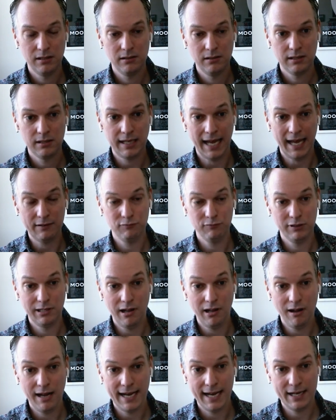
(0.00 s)
can
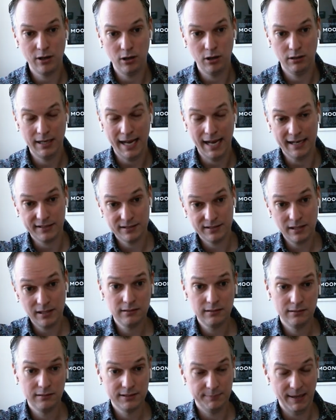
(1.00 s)
rely on external
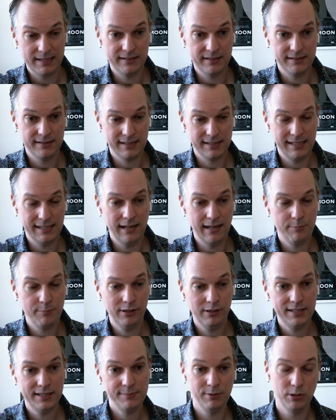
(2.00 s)
dependency libraries,
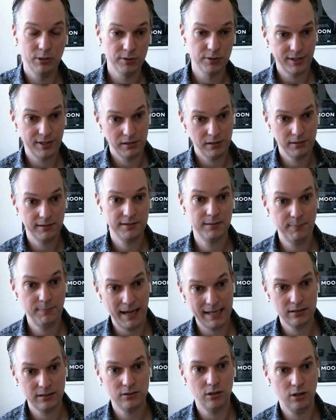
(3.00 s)
but also can
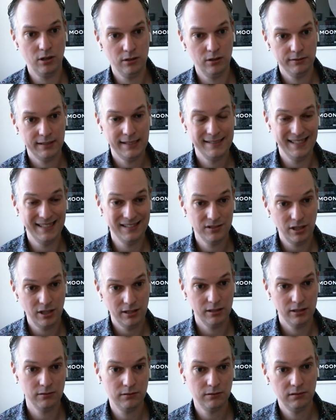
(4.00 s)
depend on these
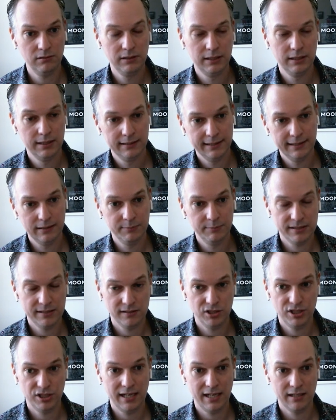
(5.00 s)
internal little bits of
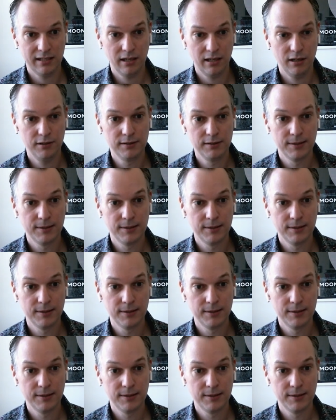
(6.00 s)
shared code.